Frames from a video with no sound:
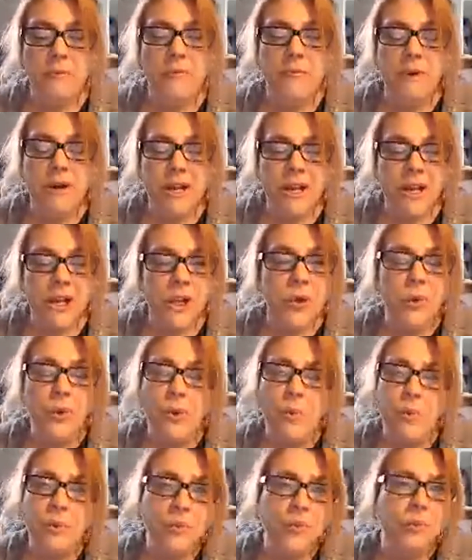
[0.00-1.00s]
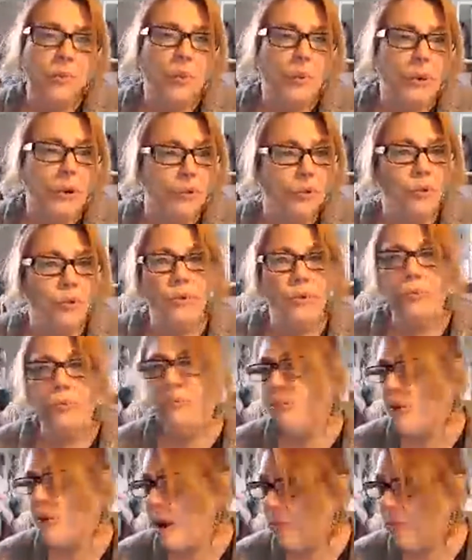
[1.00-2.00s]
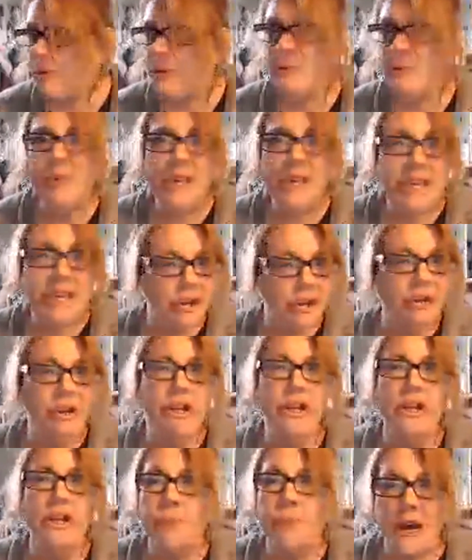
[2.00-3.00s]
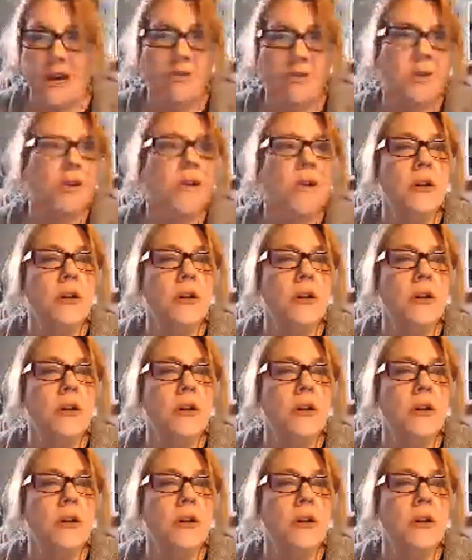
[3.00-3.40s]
but you will probably be hearing about